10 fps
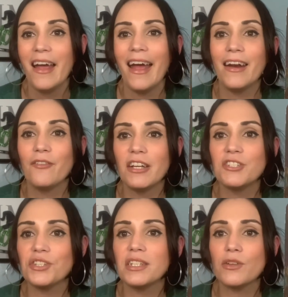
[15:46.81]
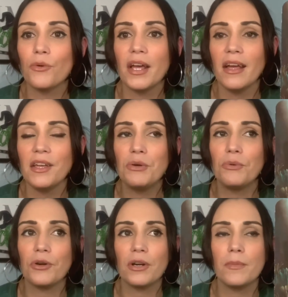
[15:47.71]
And eventually it's going to hit you
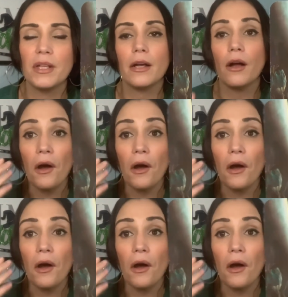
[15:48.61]
and you're going to be like,